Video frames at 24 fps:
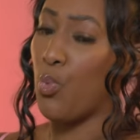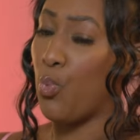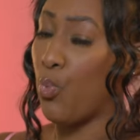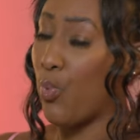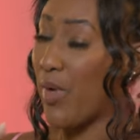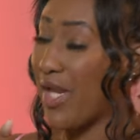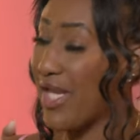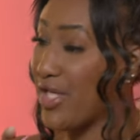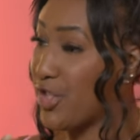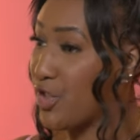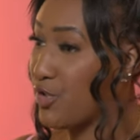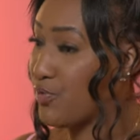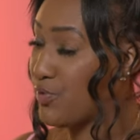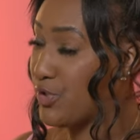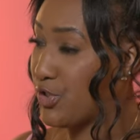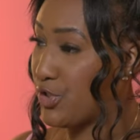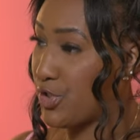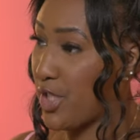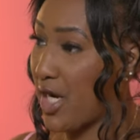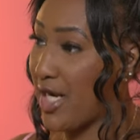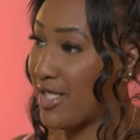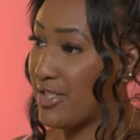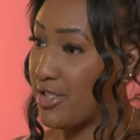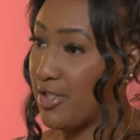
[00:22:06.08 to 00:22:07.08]
when you
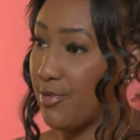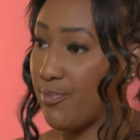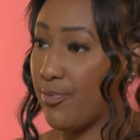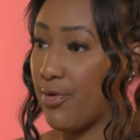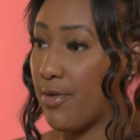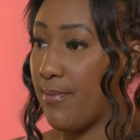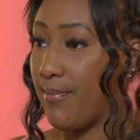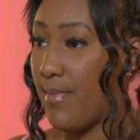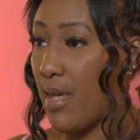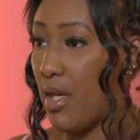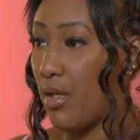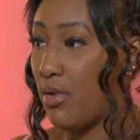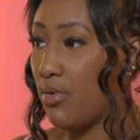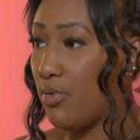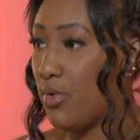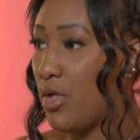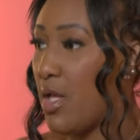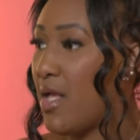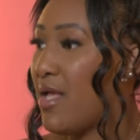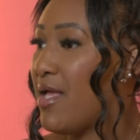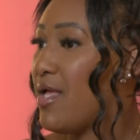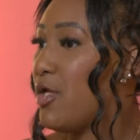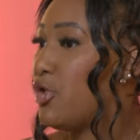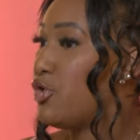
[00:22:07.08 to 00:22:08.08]
start to promote,
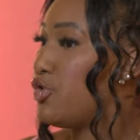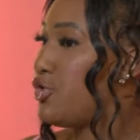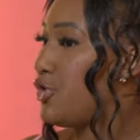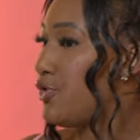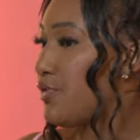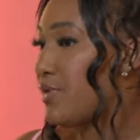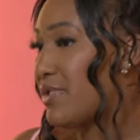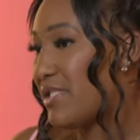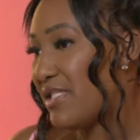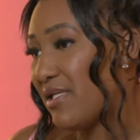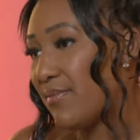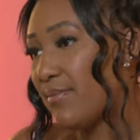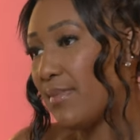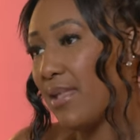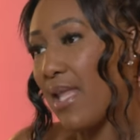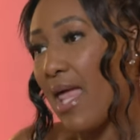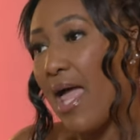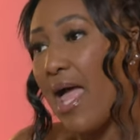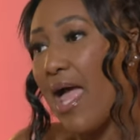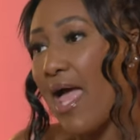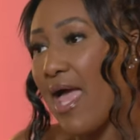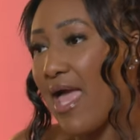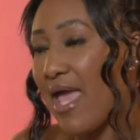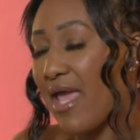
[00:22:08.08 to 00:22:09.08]
do some
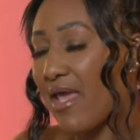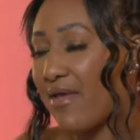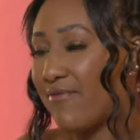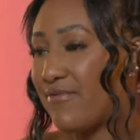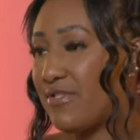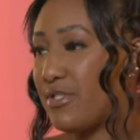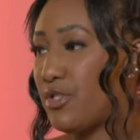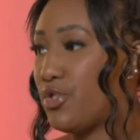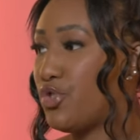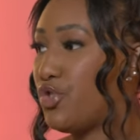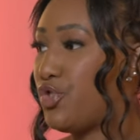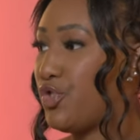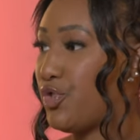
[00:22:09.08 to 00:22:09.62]
lives,